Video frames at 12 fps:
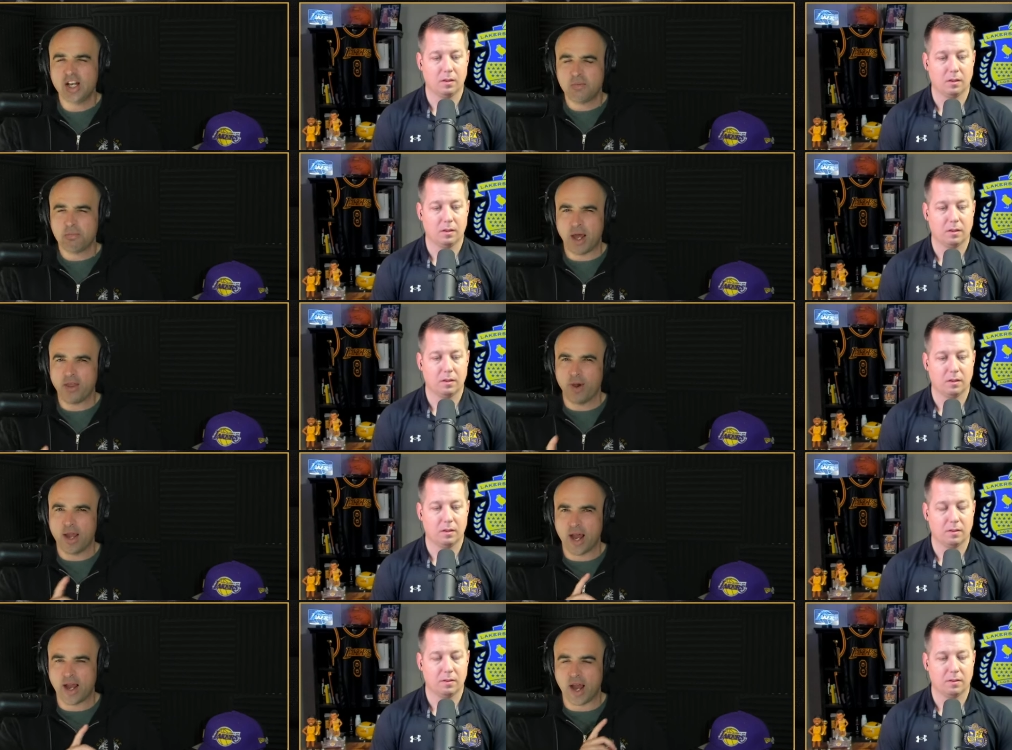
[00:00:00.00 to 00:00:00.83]
Speaker 1: By the way,
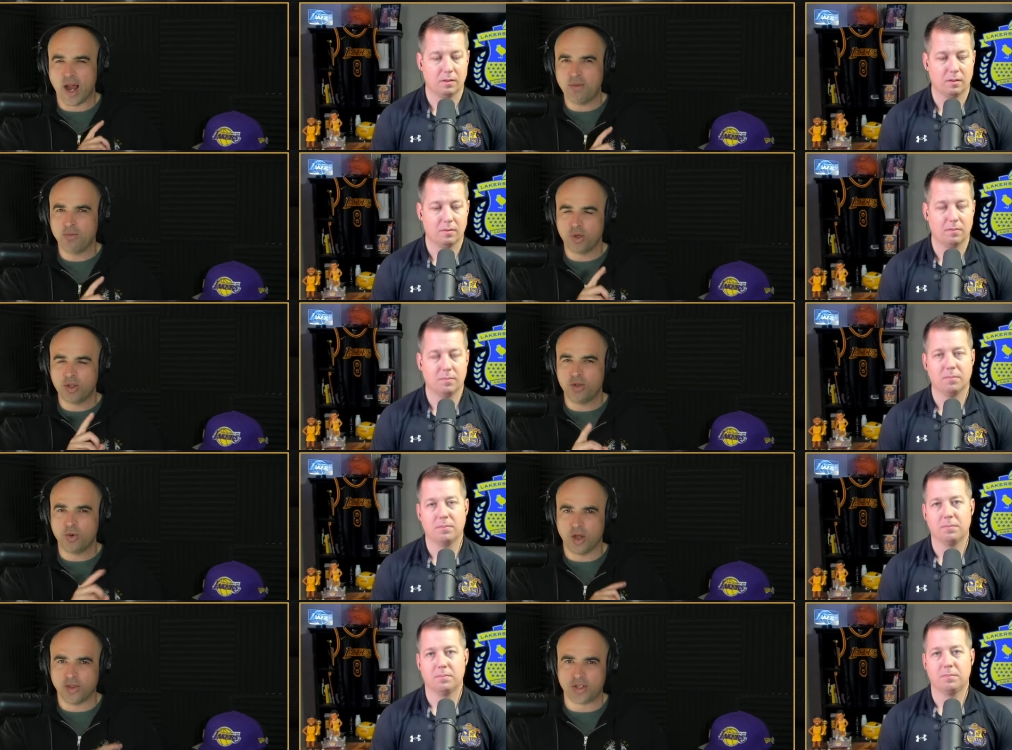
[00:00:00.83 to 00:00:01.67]
I, am with you
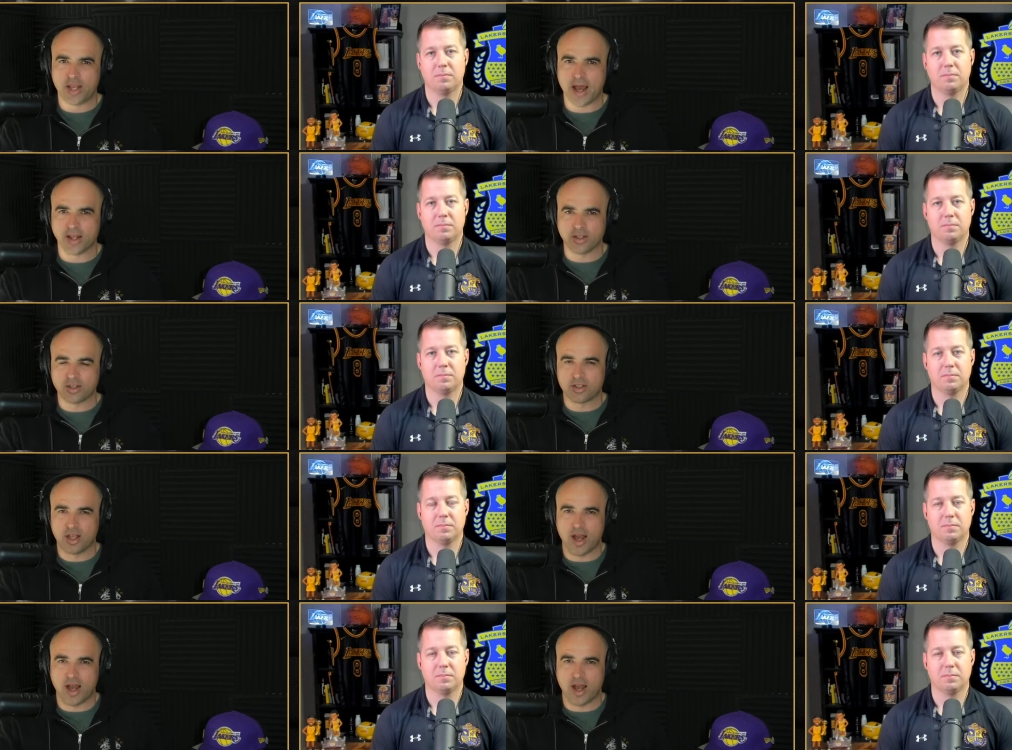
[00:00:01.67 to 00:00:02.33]
on the Dallas. I,